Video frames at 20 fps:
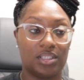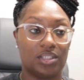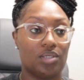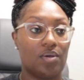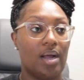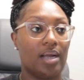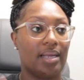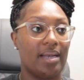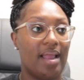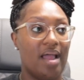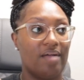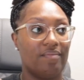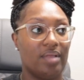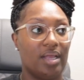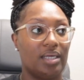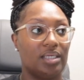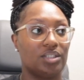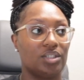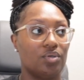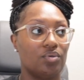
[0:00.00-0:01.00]
so I can have
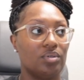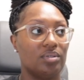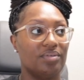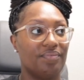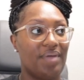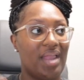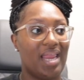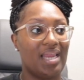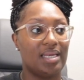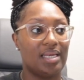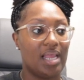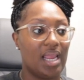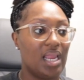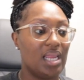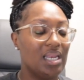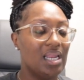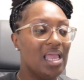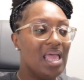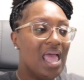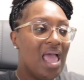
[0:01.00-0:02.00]
like a total of 8 and
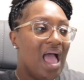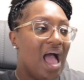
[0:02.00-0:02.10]
8.